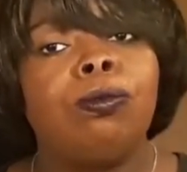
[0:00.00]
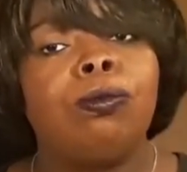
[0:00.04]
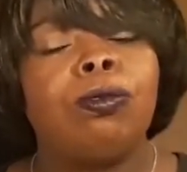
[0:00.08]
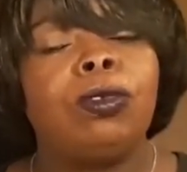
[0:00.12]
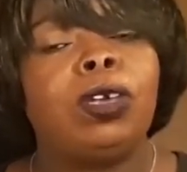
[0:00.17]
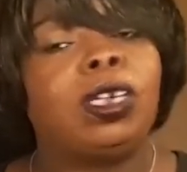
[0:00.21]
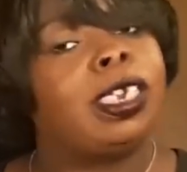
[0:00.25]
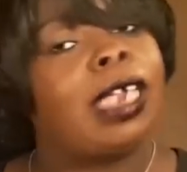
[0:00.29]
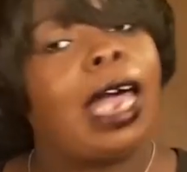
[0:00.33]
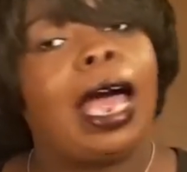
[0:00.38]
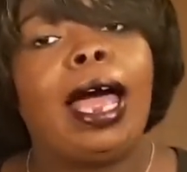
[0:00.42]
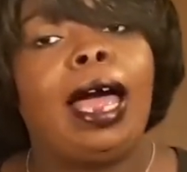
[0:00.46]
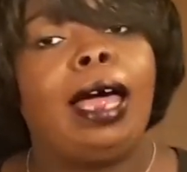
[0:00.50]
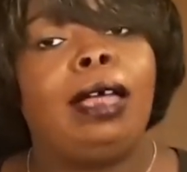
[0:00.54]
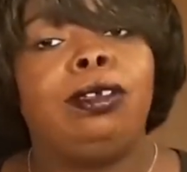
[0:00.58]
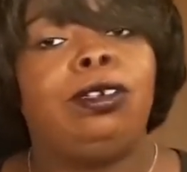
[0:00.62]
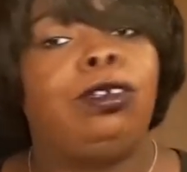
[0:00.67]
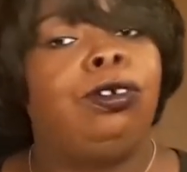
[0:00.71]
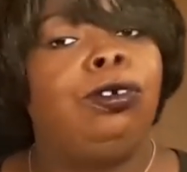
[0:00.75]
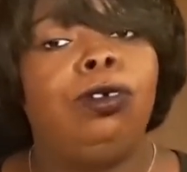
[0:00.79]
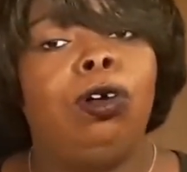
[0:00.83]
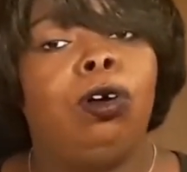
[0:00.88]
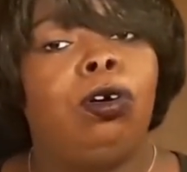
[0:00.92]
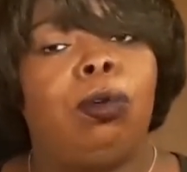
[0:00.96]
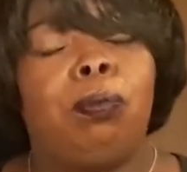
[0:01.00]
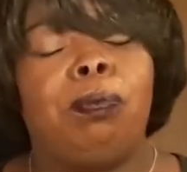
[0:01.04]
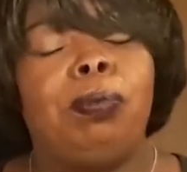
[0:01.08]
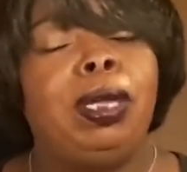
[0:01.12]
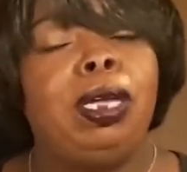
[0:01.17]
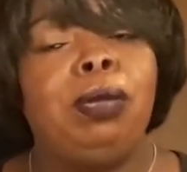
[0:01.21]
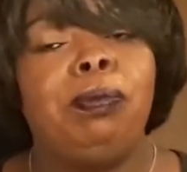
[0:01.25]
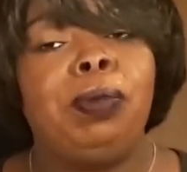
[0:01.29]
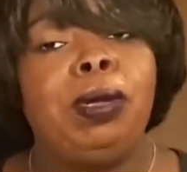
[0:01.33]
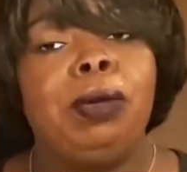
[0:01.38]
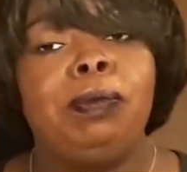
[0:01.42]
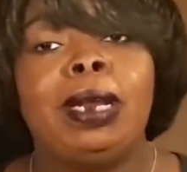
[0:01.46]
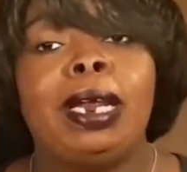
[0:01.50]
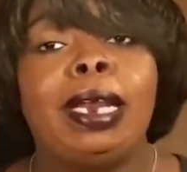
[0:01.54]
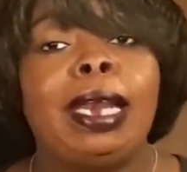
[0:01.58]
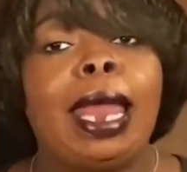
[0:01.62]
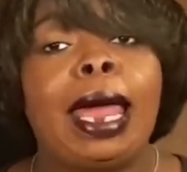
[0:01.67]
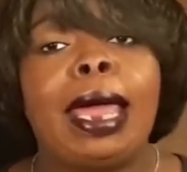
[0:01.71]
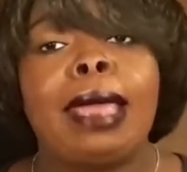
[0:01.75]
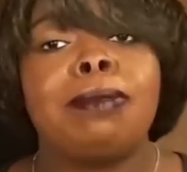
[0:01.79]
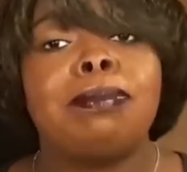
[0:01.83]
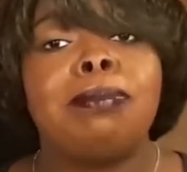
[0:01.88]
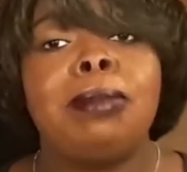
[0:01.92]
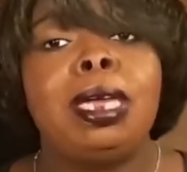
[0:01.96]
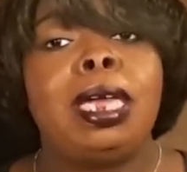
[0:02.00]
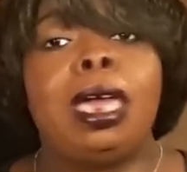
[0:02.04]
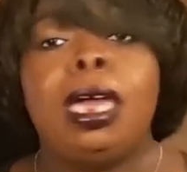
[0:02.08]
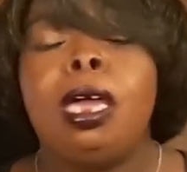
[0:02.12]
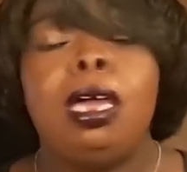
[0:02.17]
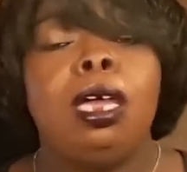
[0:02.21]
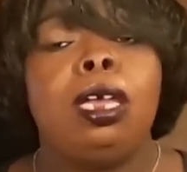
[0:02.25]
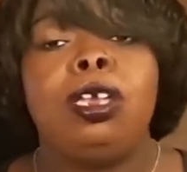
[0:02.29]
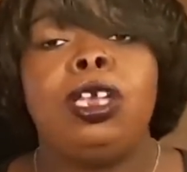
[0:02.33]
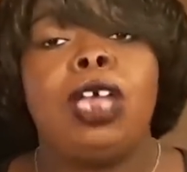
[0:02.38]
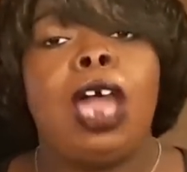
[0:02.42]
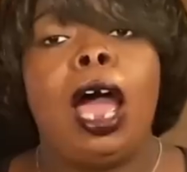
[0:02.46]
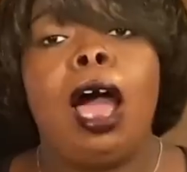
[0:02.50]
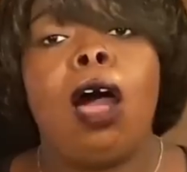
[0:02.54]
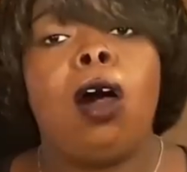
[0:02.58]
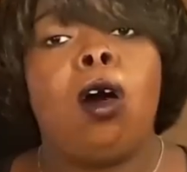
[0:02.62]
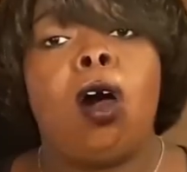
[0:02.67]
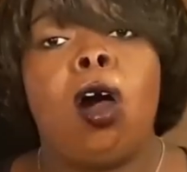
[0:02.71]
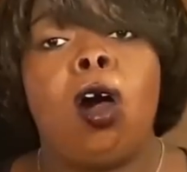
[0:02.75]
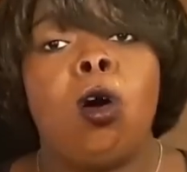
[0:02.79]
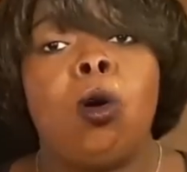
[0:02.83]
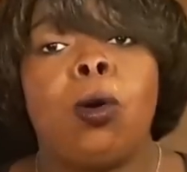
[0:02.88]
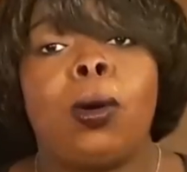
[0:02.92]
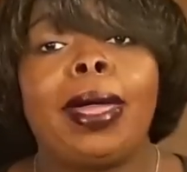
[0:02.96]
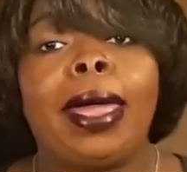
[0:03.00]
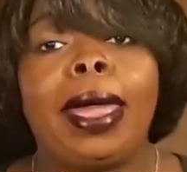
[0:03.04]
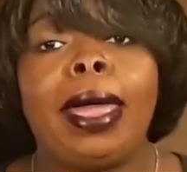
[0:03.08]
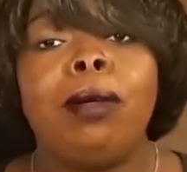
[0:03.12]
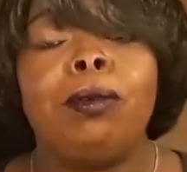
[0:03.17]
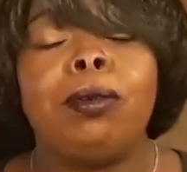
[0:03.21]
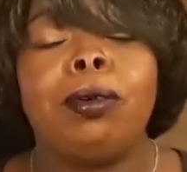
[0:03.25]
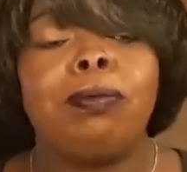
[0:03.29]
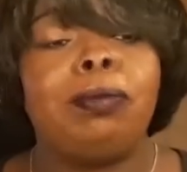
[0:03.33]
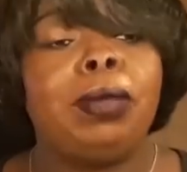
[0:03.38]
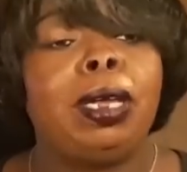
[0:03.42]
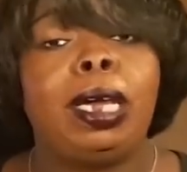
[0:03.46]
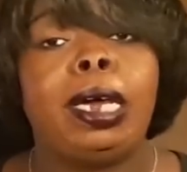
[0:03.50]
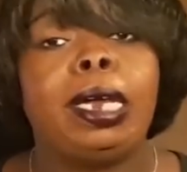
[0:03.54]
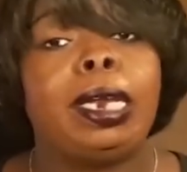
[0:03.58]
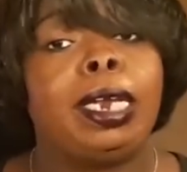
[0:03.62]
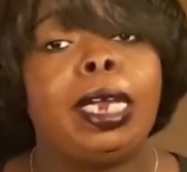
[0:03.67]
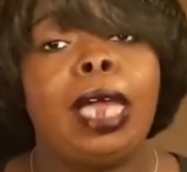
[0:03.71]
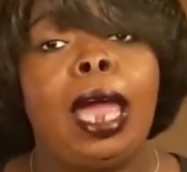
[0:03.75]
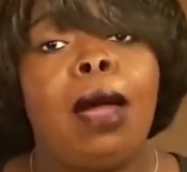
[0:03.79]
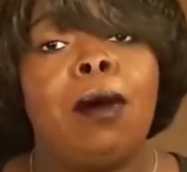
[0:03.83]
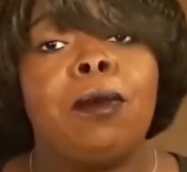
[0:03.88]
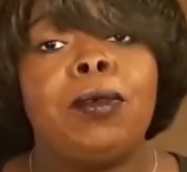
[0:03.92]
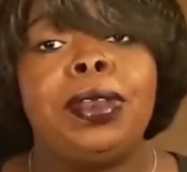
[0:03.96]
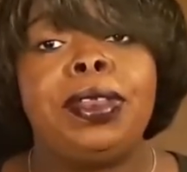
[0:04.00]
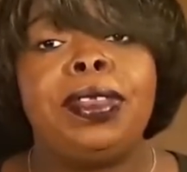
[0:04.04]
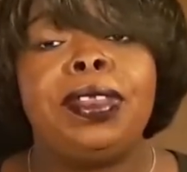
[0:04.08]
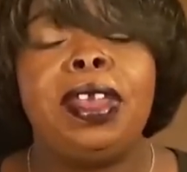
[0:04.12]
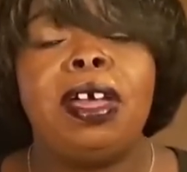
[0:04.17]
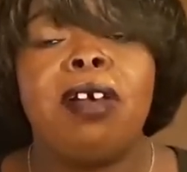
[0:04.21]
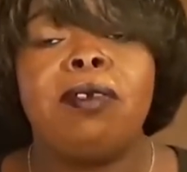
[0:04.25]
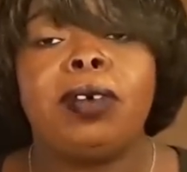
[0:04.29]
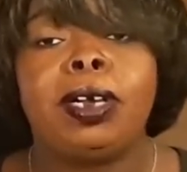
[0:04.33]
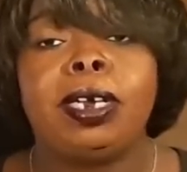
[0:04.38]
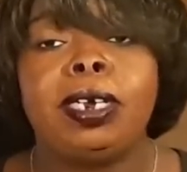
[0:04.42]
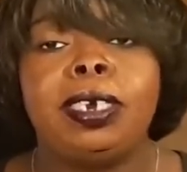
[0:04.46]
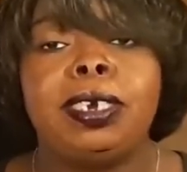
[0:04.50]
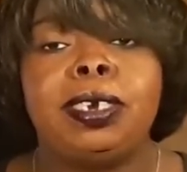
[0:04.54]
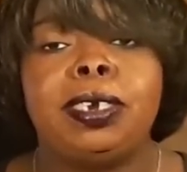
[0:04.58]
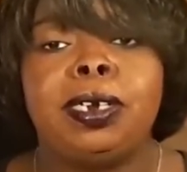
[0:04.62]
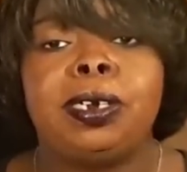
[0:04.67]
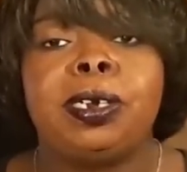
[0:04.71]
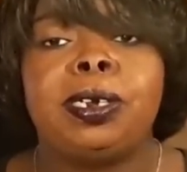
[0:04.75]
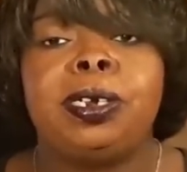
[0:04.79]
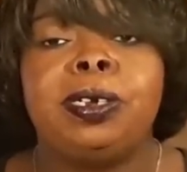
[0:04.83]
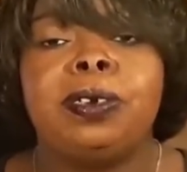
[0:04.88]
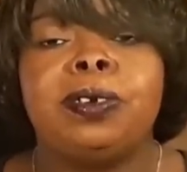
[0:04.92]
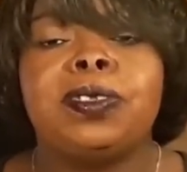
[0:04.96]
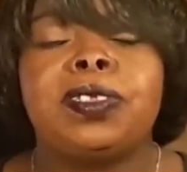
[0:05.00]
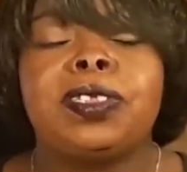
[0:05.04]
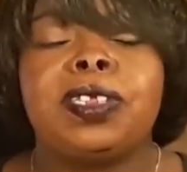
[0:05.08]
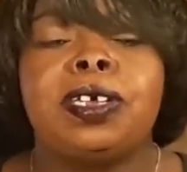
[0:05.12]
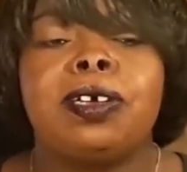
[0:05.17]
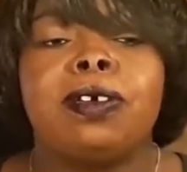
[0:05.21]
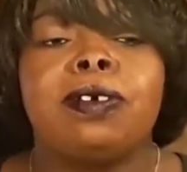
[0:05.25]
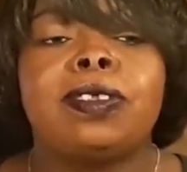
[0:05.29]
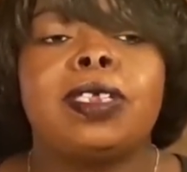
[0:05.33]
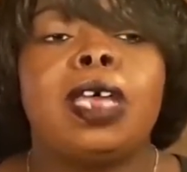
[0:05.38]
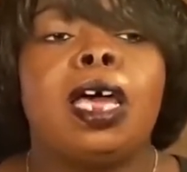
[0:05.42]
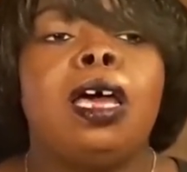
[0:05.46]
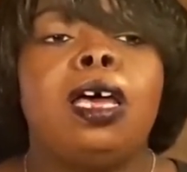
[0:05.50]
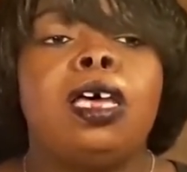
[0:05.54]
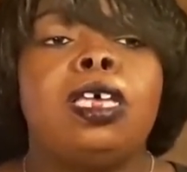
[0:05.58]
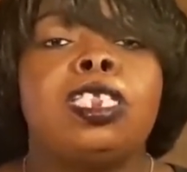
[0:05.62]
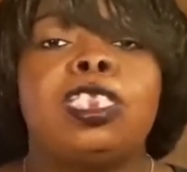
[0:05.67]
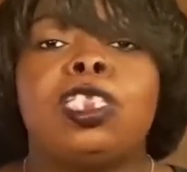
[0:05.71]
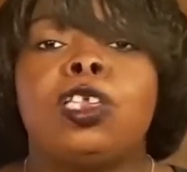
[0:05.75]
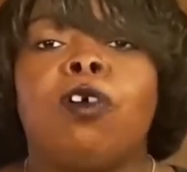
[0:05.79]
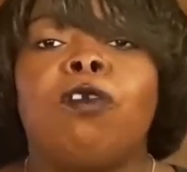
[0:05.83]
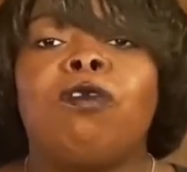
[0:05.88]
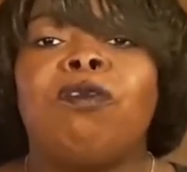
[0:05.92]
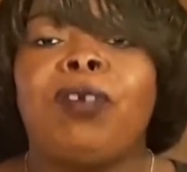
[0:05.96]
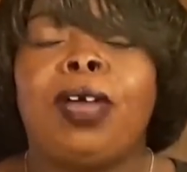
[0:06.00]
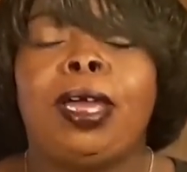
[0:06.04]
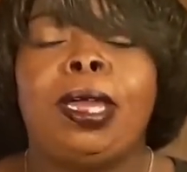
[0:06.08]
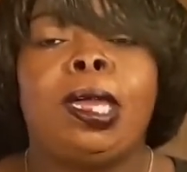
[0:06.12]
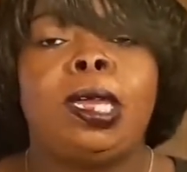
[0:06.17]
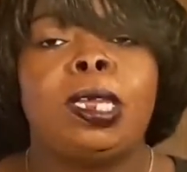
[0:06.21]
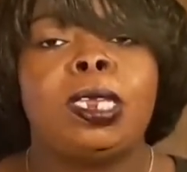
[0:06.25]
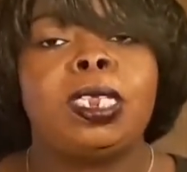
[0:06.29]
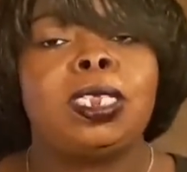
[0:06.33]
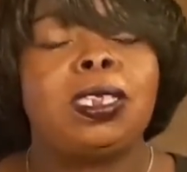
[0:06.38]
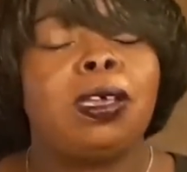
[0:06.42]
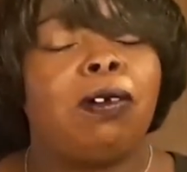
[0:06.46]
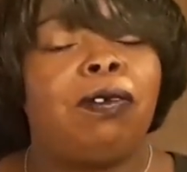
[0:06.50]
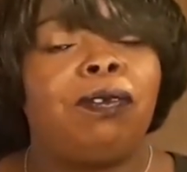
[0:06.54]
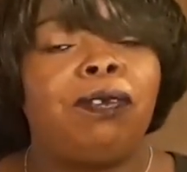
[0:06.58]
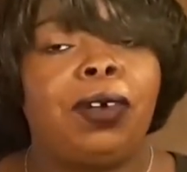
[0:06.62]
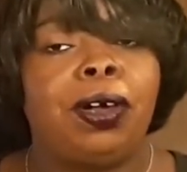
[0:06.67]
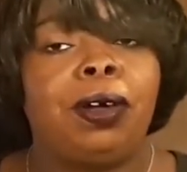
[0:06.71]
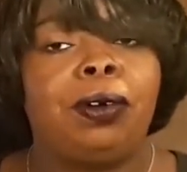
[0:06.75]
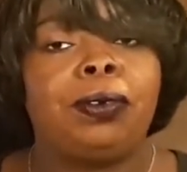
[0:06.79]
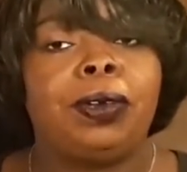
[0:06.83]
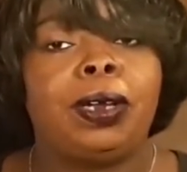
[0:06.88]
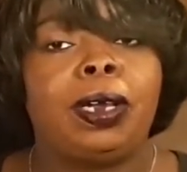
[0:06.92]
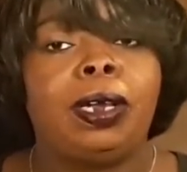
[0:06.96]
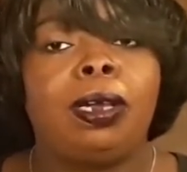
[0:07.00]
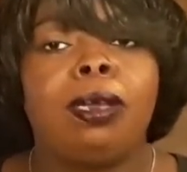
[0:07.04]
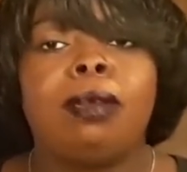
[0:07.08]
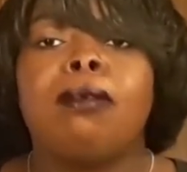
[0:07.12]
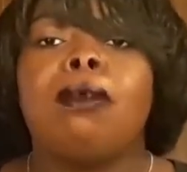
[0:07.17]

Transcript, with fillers: Cause I, you know, the pink people that like me, y'all okay with me, honey. Y'all would never conduct yourselves so fake and so phony.